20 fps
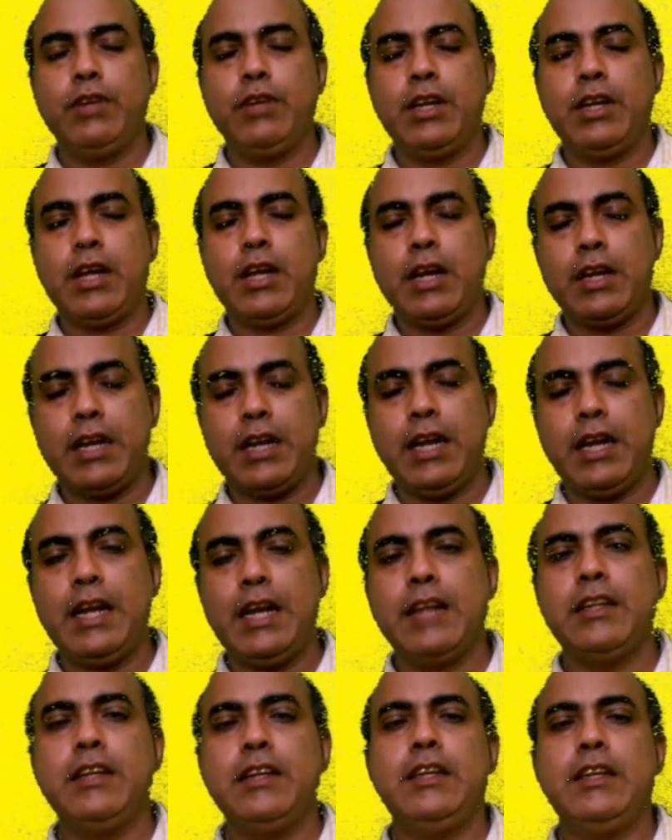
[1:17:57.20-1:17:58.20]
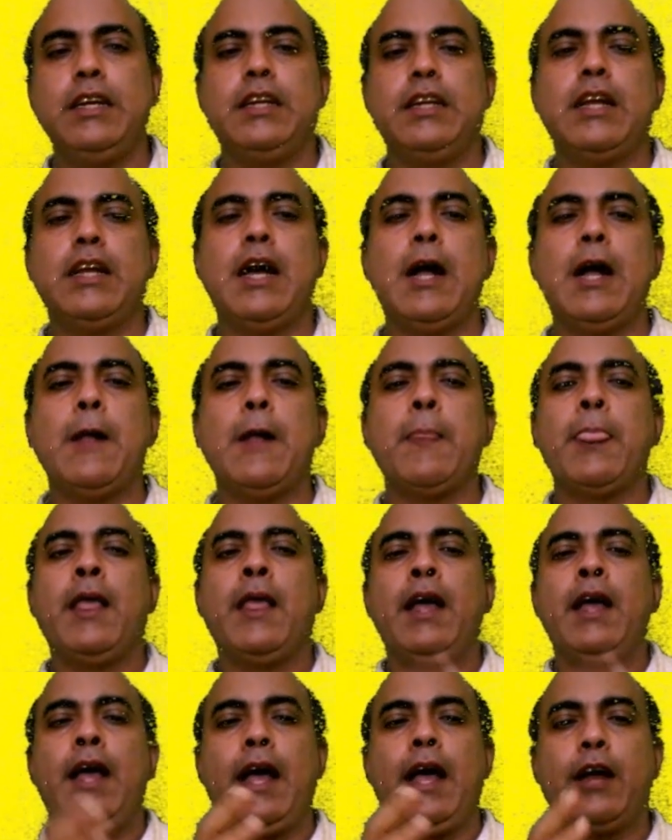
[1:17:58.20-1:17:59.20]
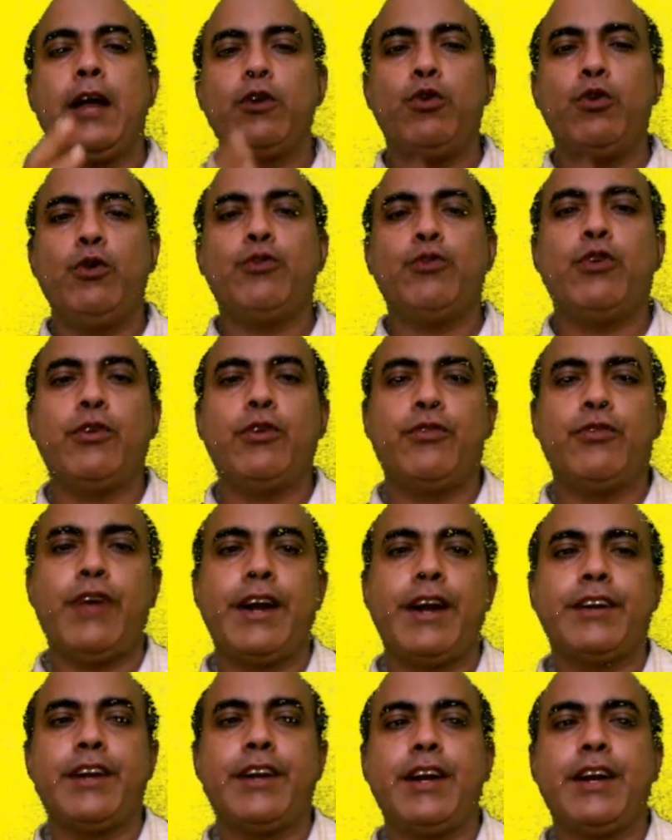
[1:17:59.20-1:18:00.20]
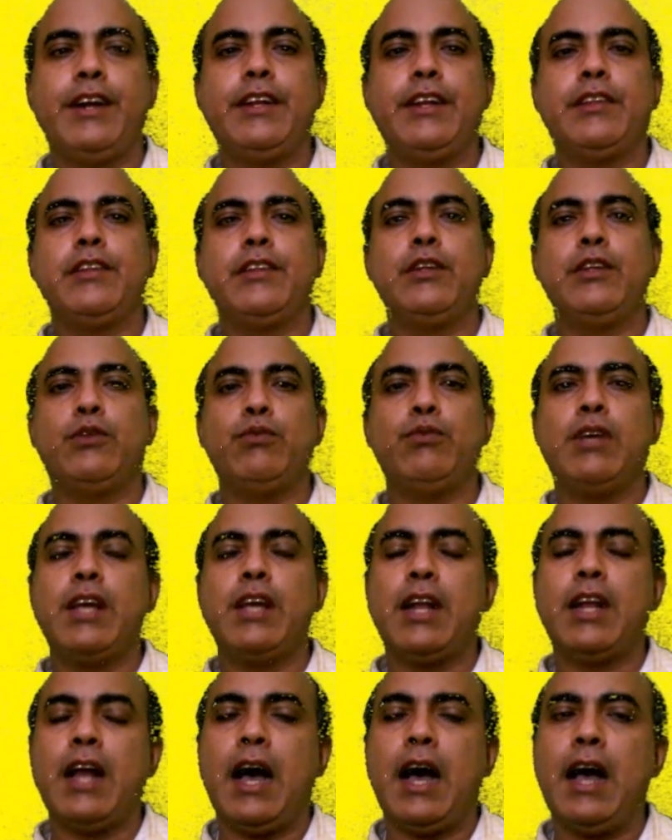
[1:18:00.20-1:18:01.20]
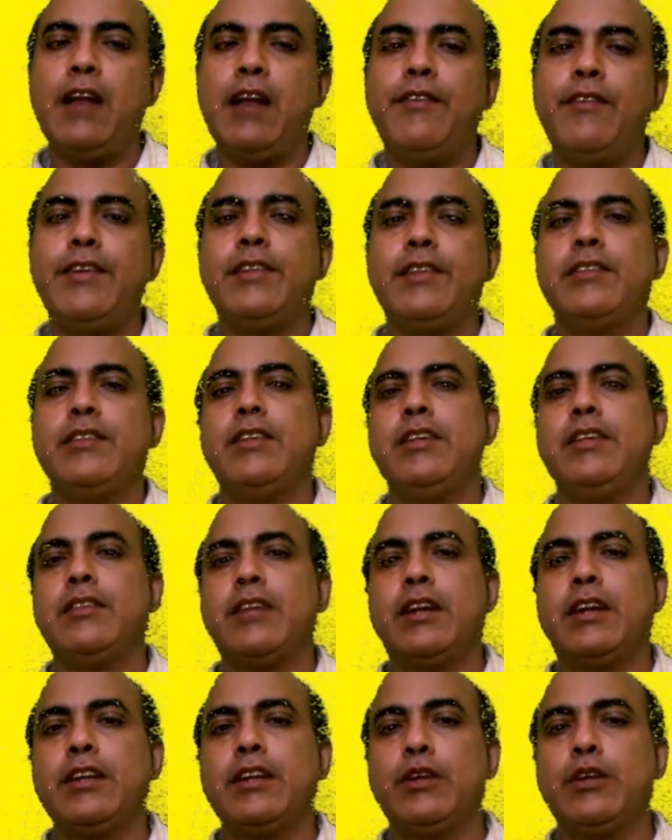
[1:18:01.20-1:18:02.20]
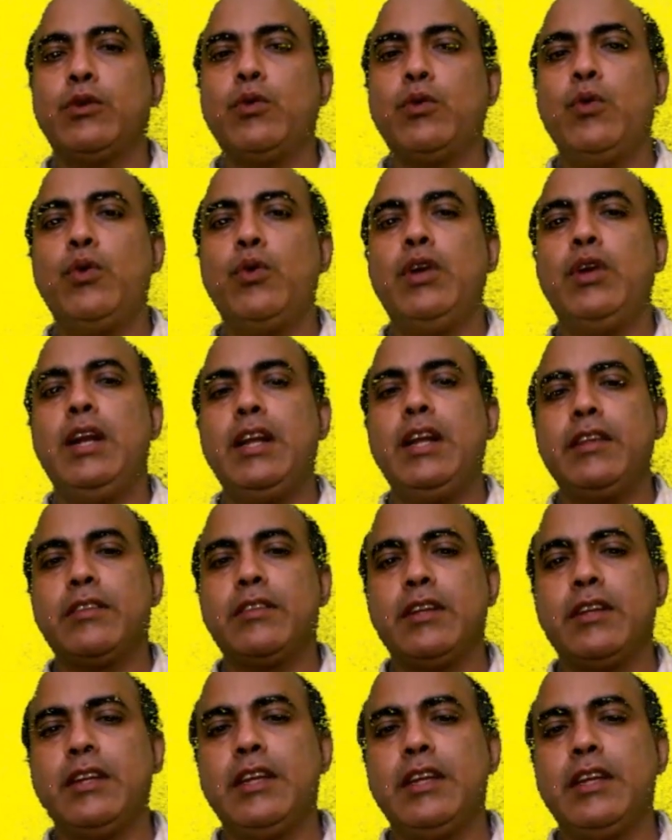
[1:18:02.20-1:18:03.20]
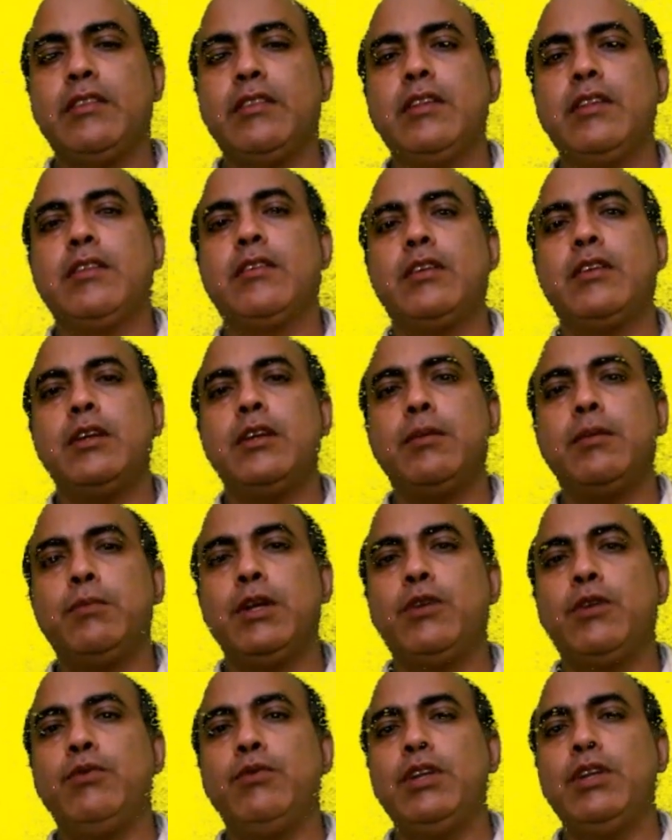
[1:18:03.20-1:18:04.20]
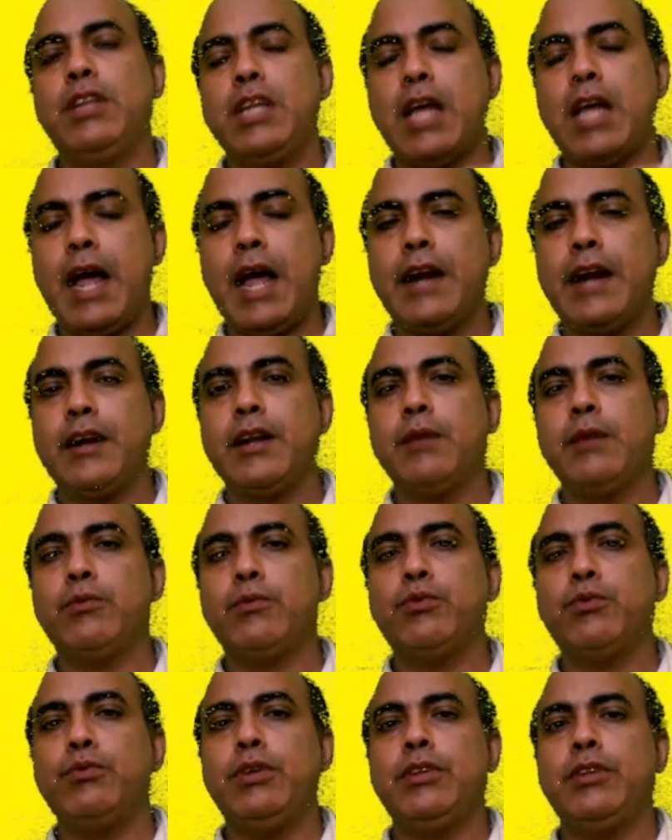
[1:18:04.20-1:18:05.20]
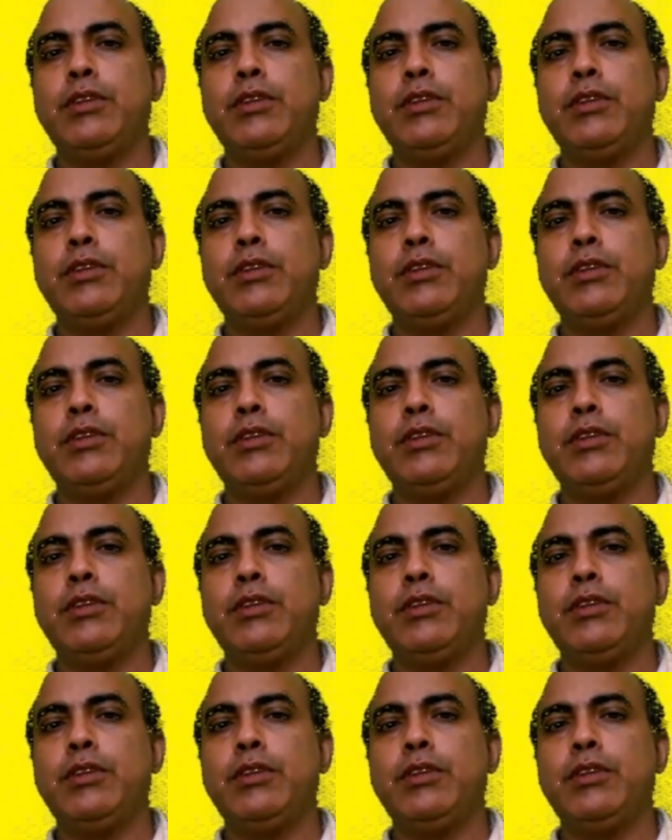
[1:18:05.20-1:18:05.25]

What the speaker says: collect the data and go for factor analysis, we can always see certain correlation existing between the items, which